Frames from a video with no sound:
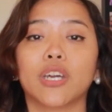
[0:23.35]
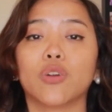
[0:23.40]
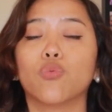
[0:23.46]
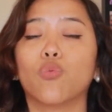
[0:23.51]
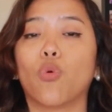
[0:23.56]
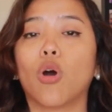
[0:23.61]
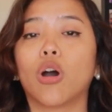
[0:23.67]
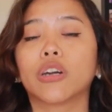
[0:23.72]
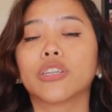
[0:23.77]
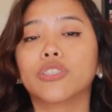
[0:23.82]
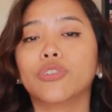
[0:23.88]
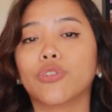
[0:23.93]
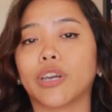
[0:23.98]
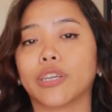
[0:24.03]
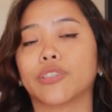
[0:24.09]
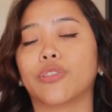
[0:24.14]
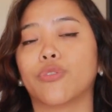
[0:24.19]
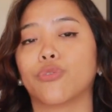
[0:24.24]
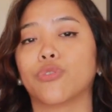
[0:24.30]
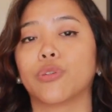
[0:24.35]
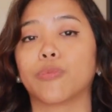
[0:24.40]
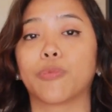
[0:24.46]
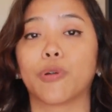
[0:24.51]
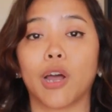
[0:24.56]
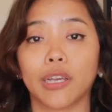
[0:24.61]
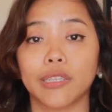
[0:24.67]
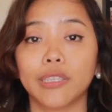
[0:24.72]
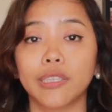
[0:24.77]
I walked you guys through the
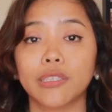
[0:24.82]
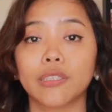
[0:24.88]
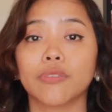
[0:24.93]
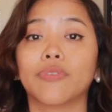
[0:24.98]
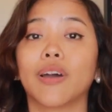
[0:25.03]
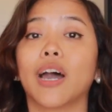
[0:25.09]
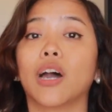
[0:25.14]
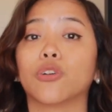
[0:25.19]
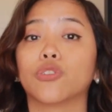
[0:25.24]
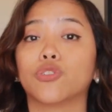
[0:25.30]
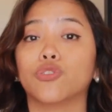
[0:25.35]
process of how